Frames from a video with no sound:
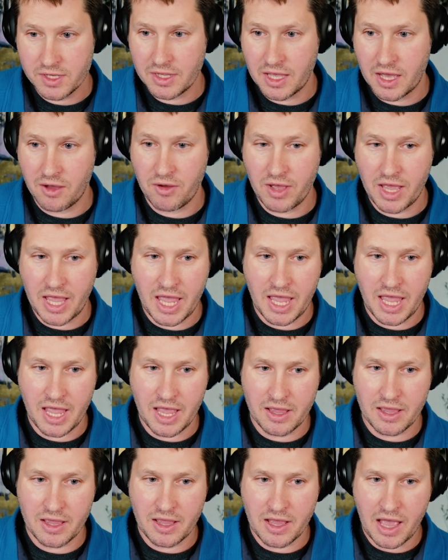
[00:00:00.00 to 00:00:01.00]

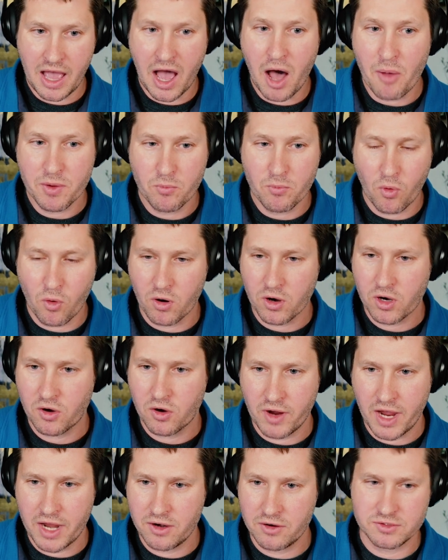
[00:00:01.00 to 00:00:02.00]
helping more
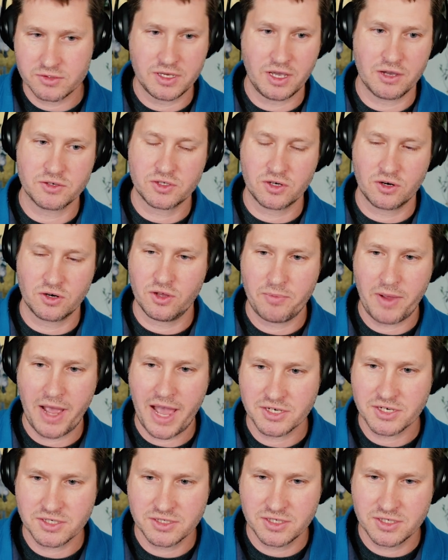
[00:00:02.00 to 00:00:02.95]
creators, turn their passion